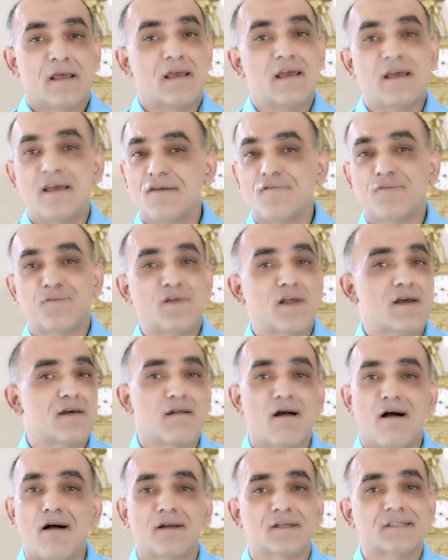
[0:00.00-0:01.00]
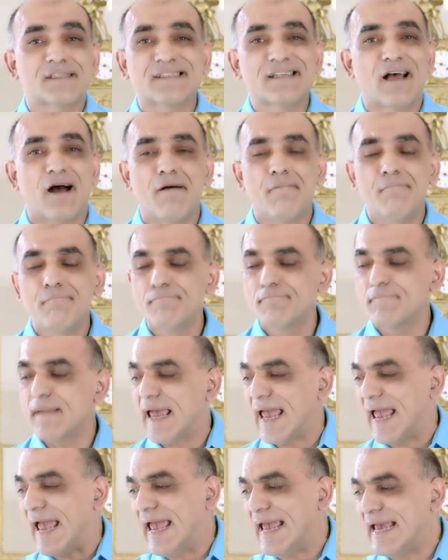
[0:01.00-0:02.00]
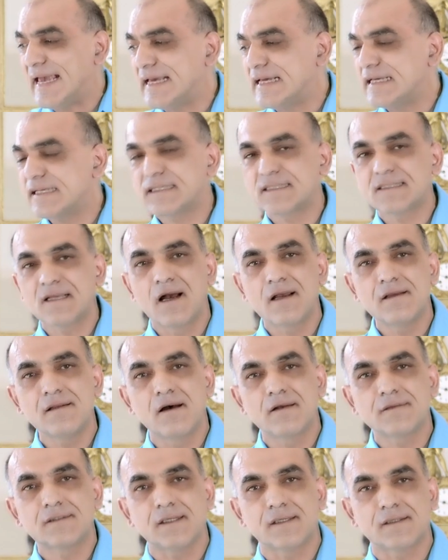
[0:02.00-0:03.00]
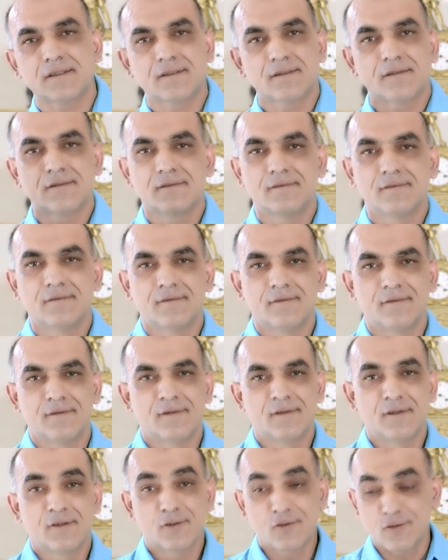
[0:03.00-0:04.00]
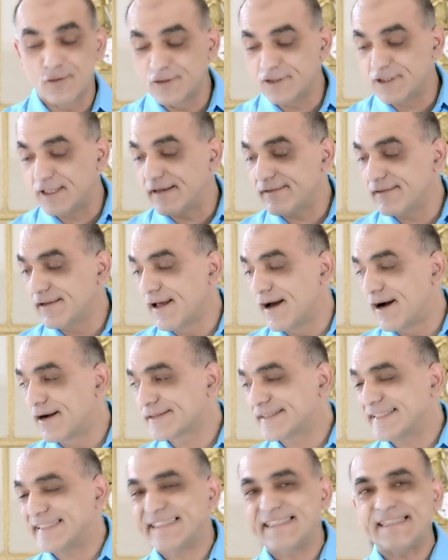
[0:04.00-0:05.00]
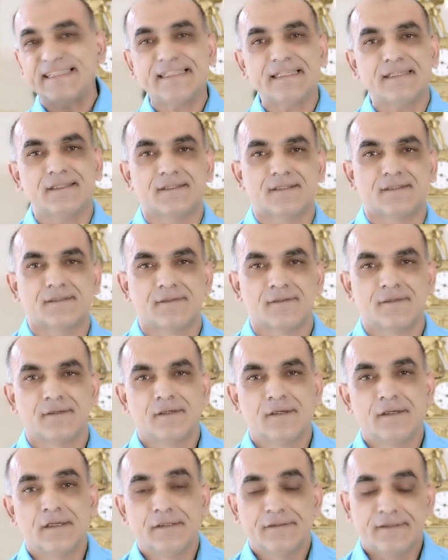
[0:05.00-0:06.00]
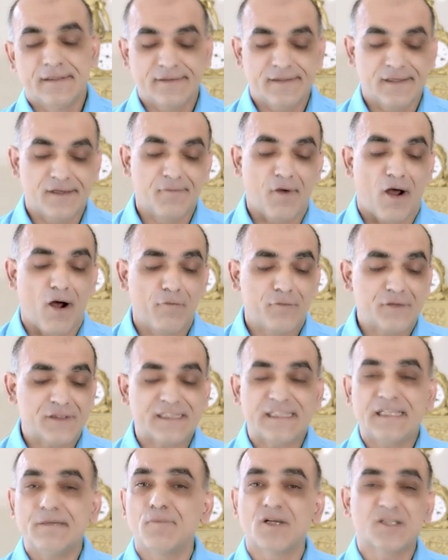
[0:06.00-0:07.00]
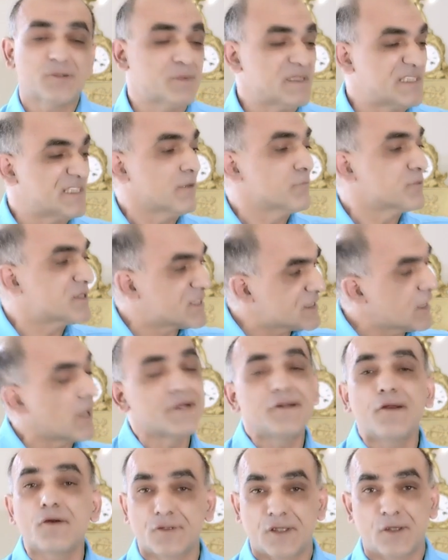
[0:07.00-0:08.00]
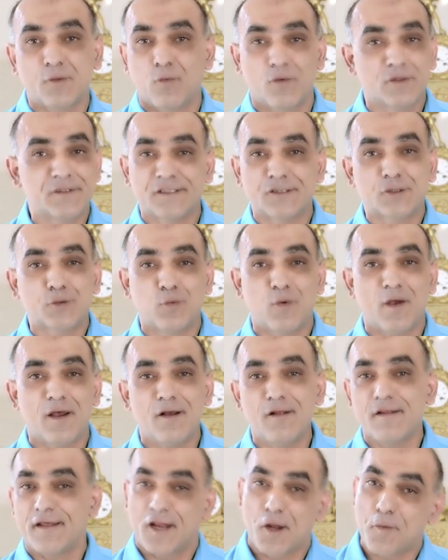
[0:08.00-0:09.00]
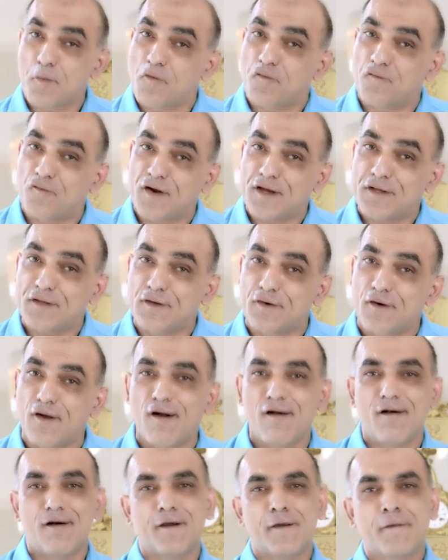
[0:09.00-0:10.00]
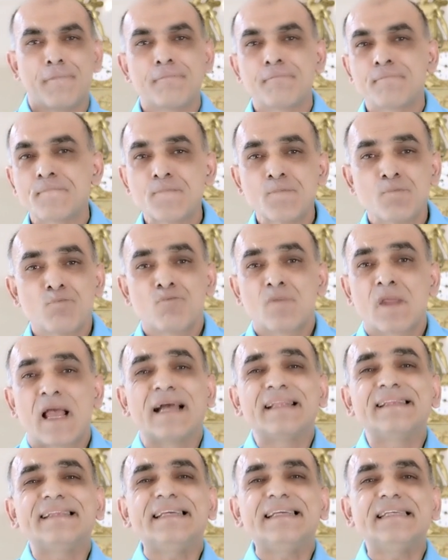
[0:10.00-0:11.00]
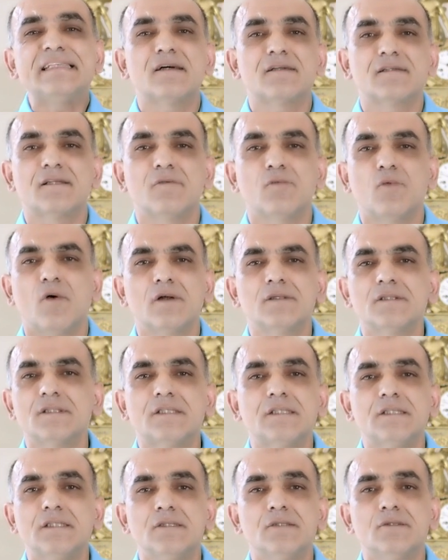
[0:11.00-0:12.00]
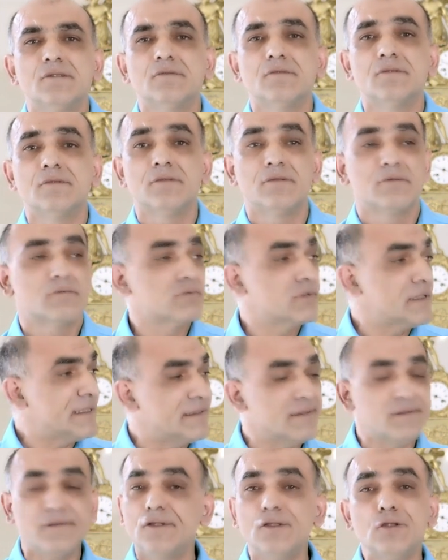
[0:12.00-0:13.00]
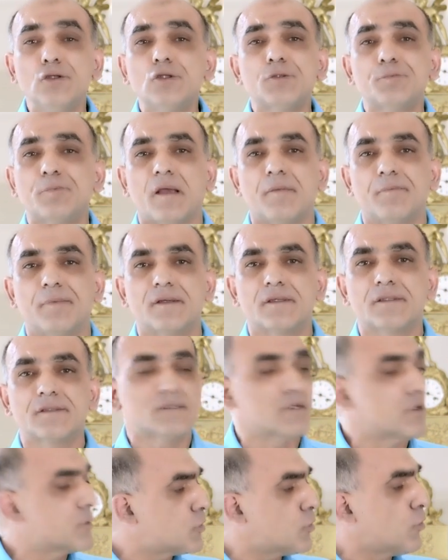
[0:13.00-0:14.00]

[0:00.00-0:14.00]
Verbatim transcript: If there are some acyanotic congenital heart diseases, then there obviously must be some cyanotic ones as well, and I'm afraid there are. And these are the ones you read in the newspapers. They're